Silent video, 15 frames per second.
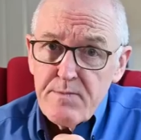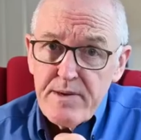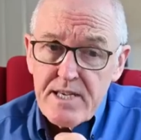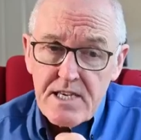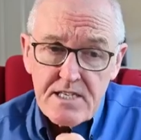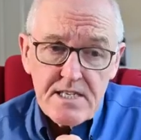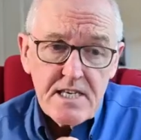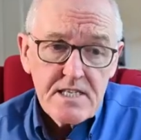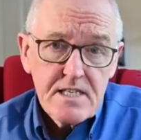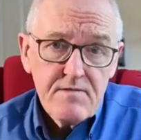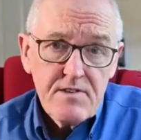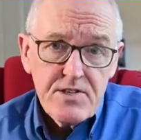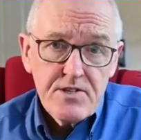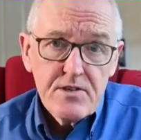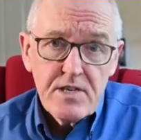has been
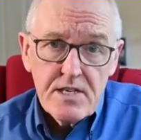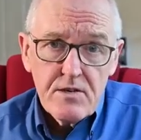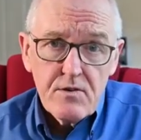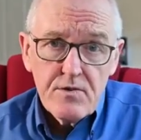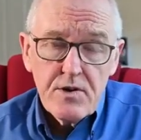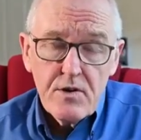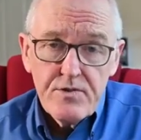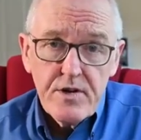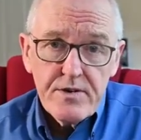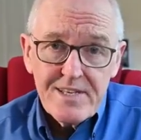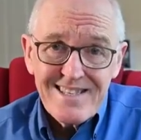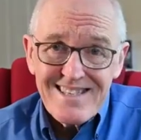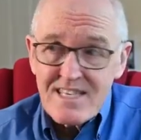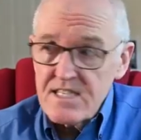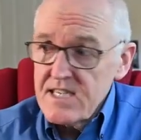extensively studied, although not
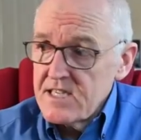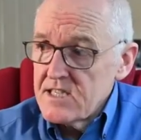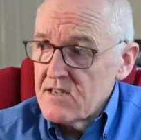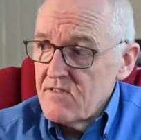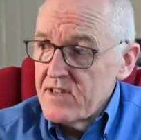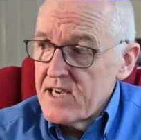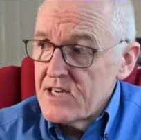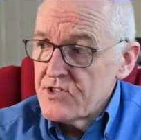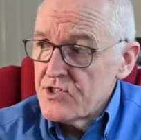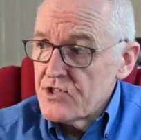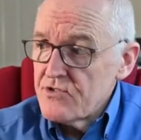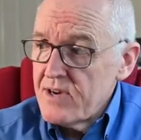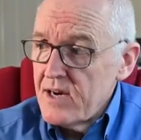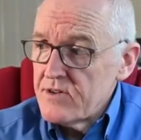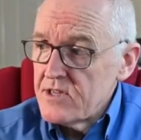as extensively as the
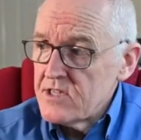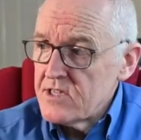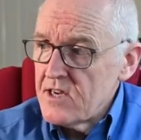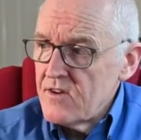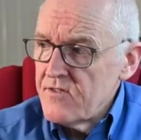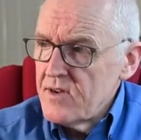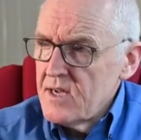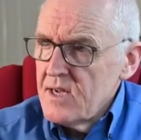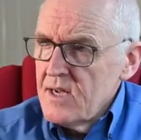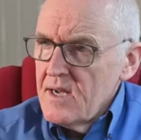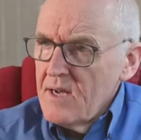shroud itself.